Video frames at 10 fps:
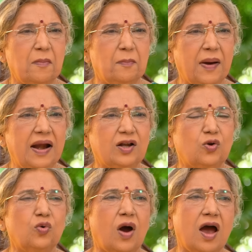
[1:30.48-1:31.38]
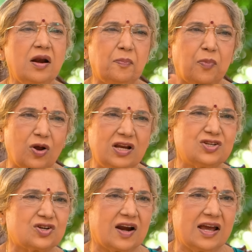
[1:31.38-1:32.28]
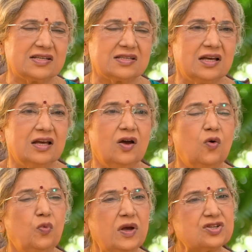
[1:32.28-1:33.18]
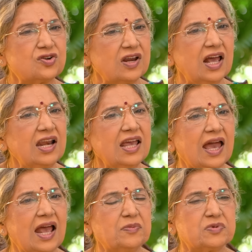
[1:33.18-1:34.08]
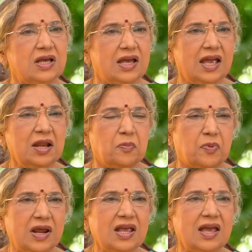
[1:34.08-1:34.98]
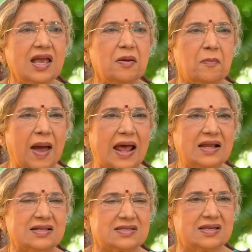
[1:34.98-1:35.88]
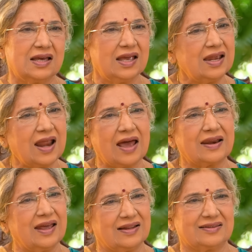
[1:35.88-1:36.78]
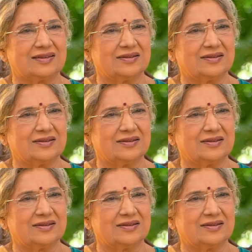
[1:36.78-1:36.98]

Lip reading: compared to unpolished rice, which really helps in bringing balance in our health.